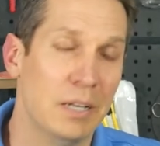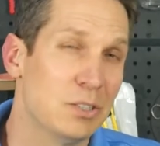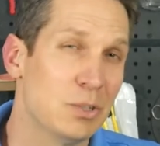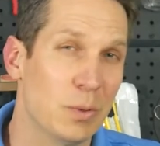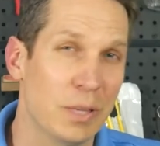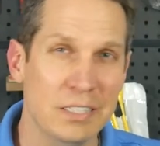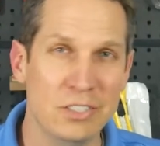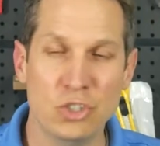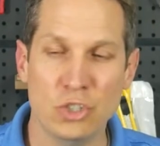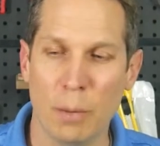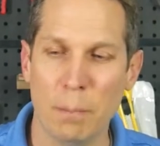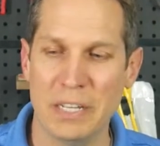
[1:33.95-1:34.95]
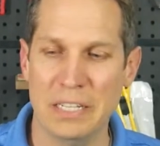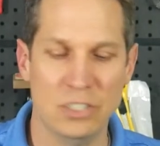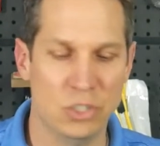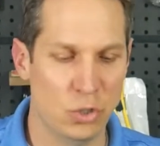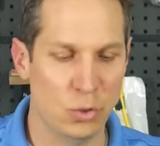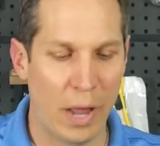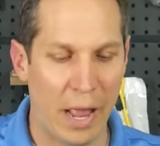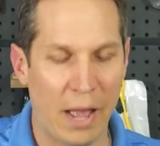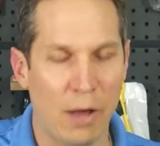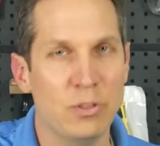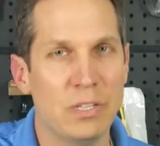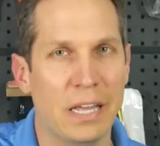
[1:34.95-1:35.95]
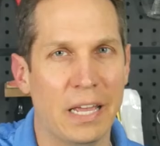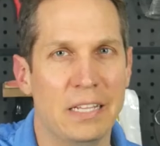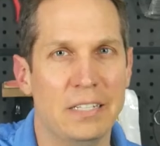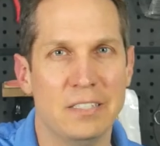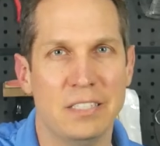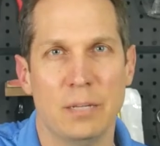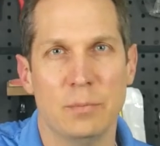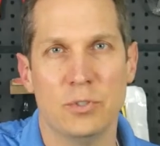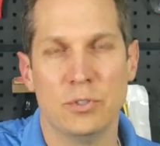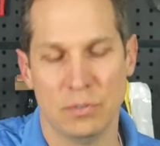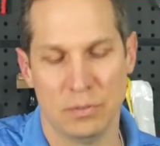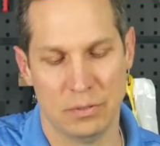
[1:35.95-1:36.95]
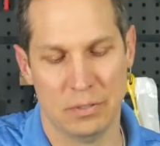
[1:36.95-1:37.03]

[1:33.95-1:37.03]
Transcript: So let's jump into how the astable